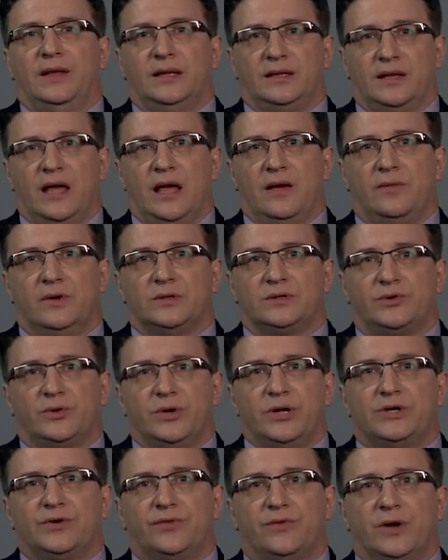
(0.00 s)
That time was
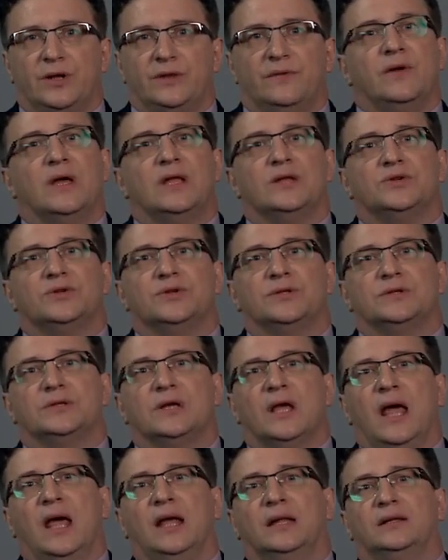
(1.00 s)
rich for inventions,
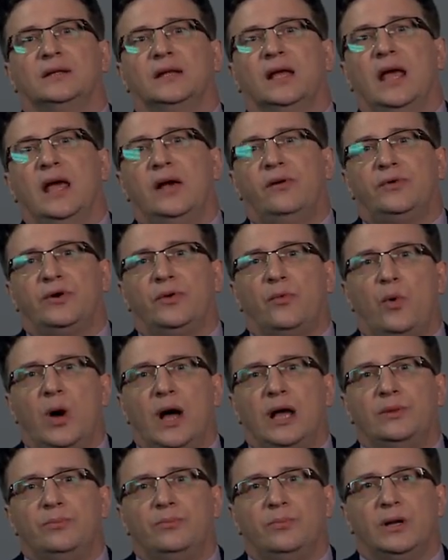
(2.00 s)
and
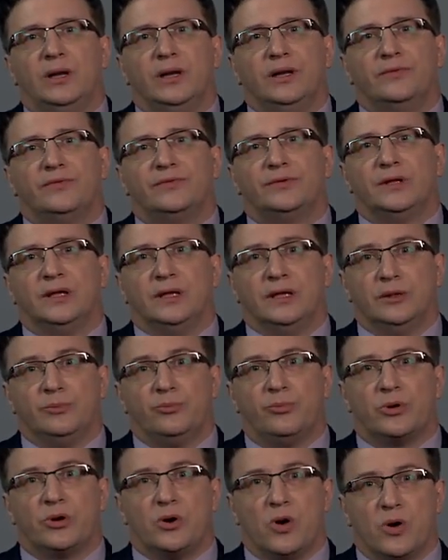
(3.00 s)
everyone believed in
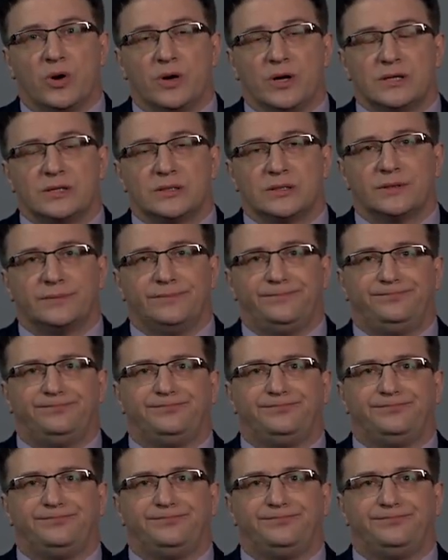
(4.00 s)
progress.